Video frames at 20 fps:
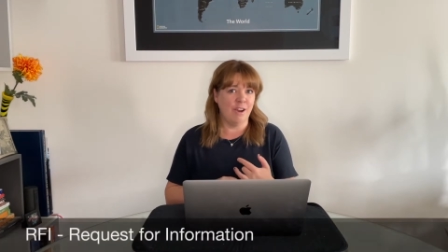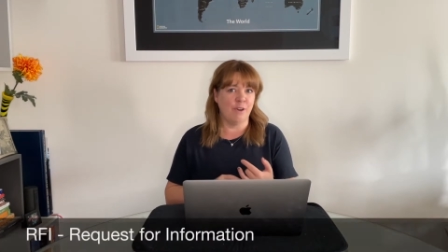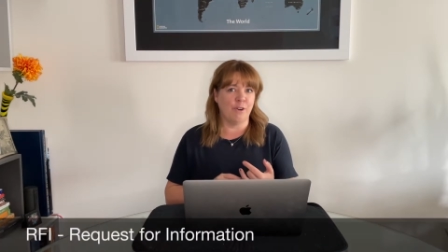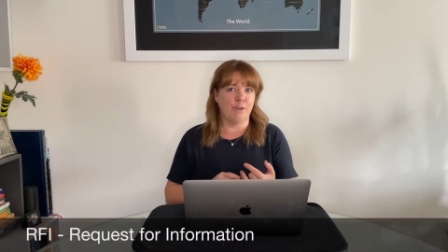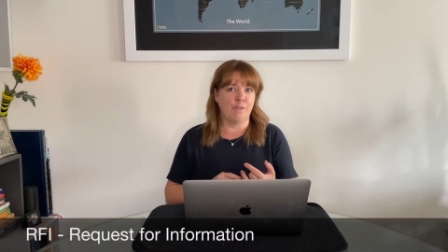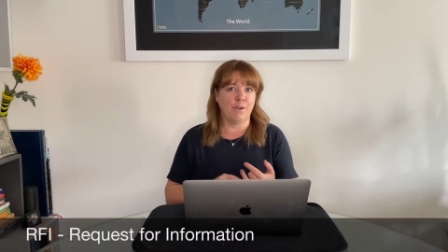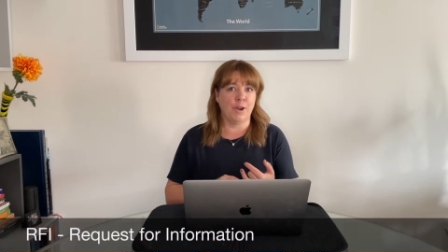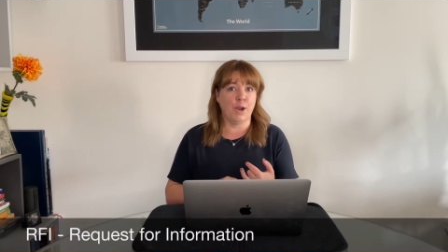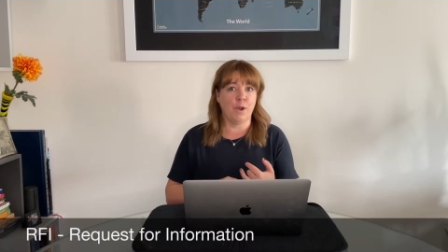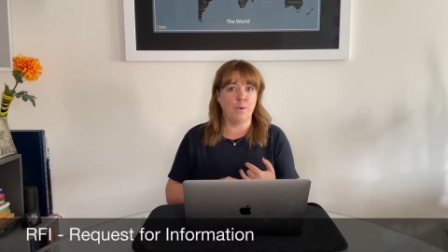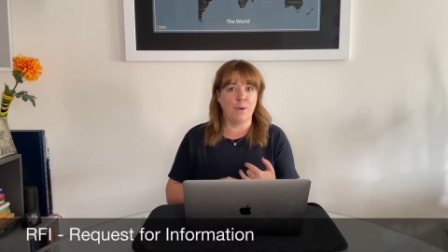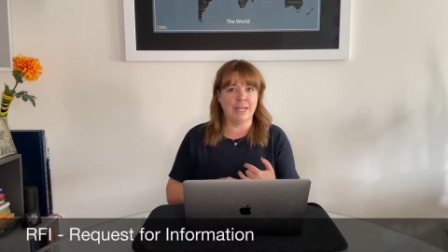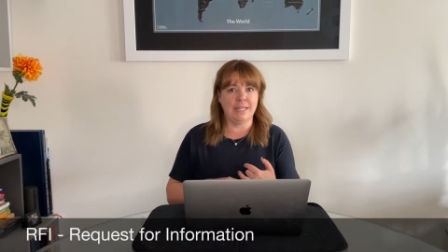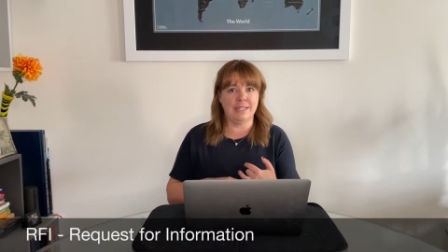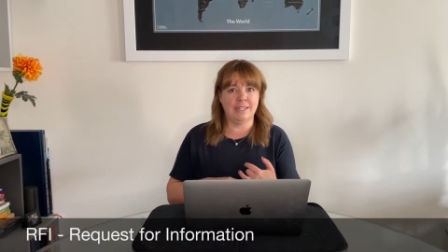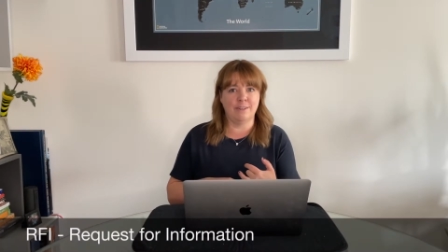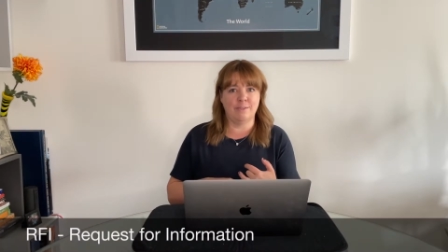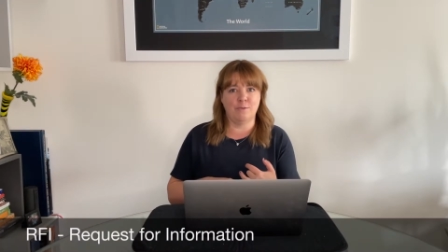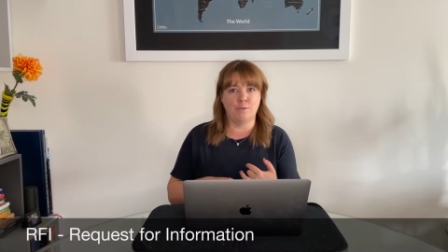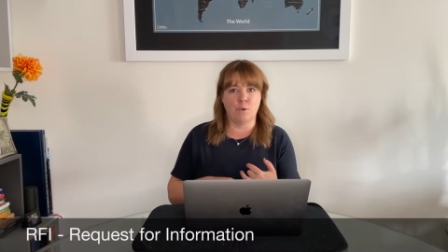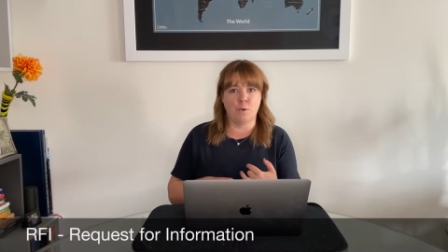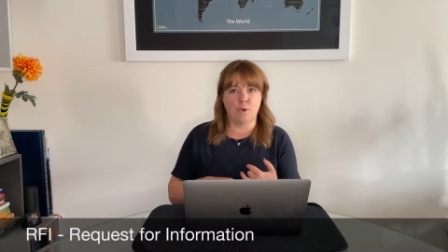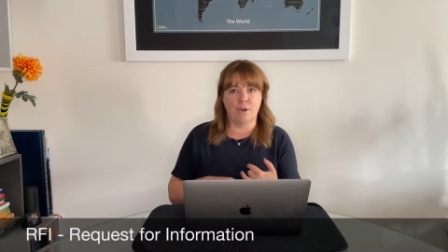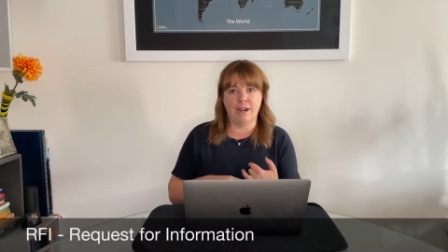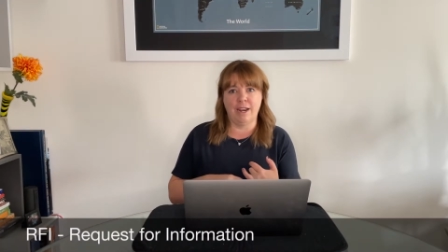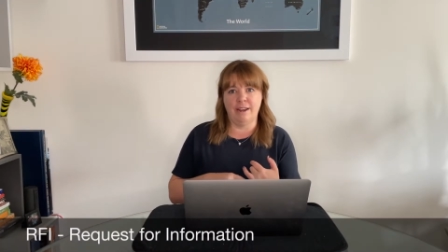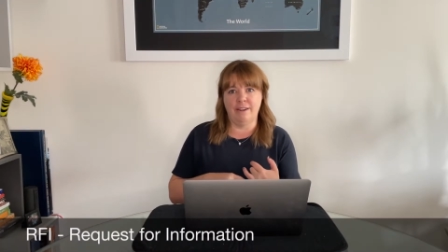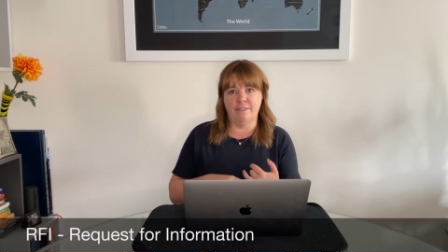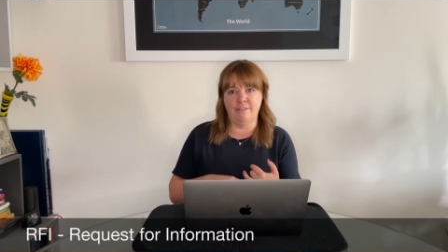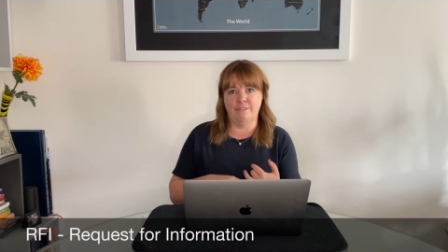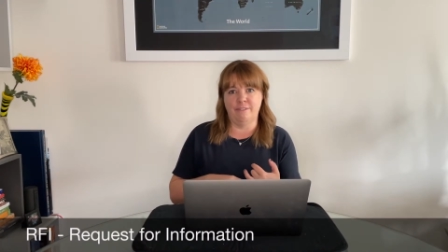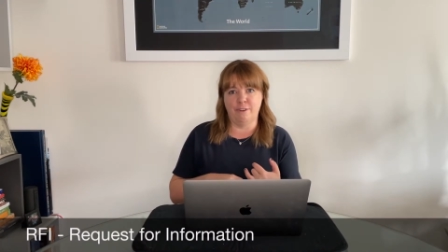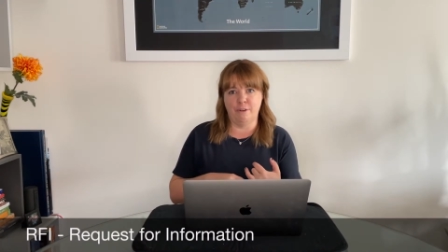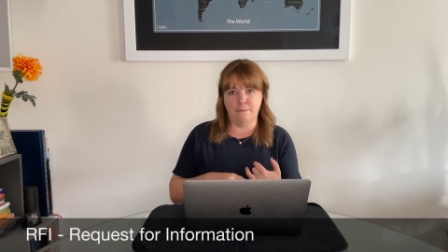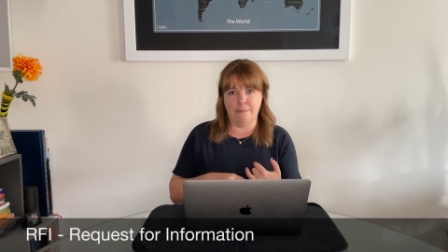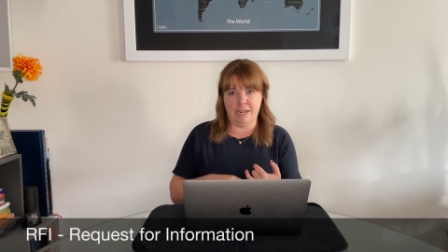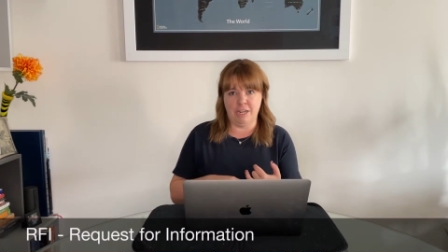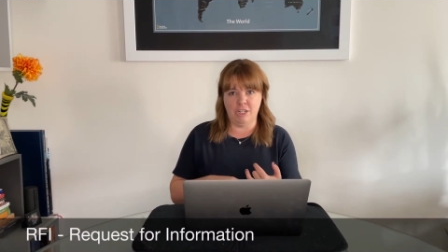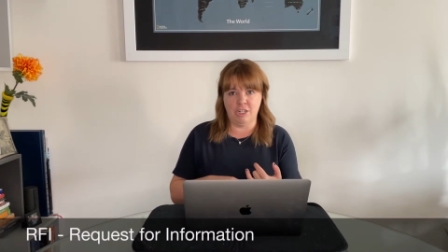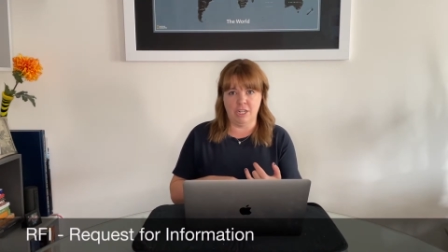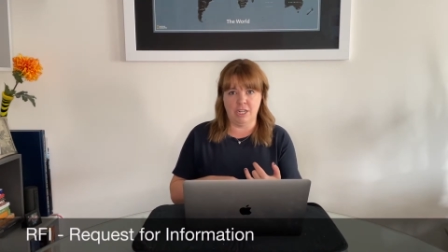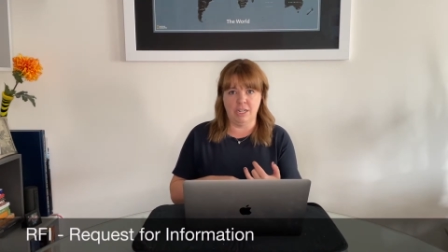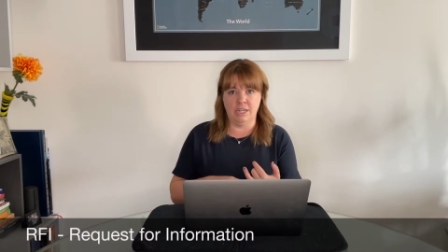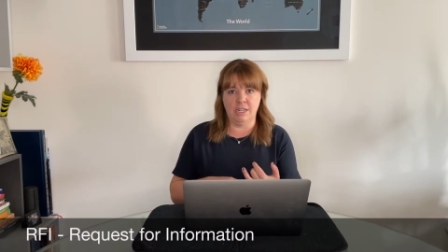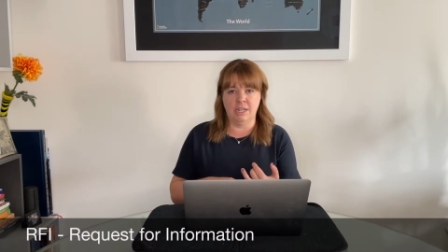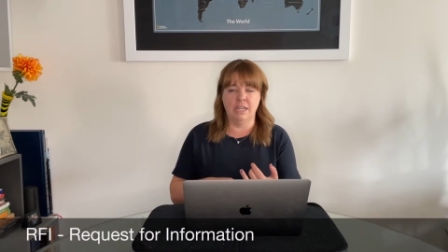or Request for Information.